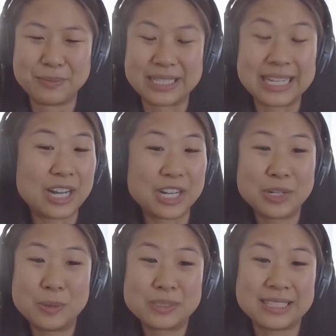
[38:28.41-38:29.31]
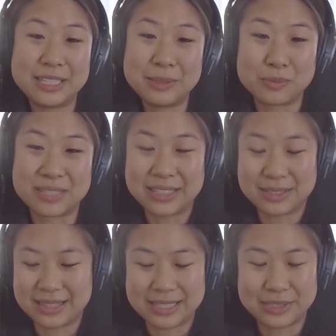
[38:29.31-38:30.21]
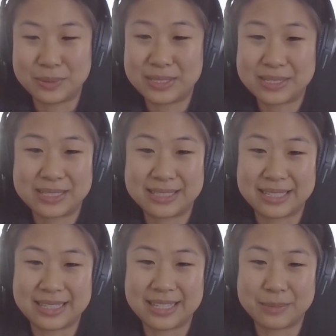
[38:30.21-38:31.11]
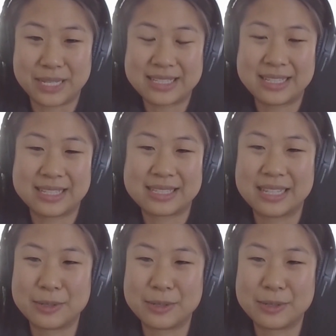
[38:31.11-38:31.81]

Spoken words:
But yeah, our whole team, they do this on a daily basis.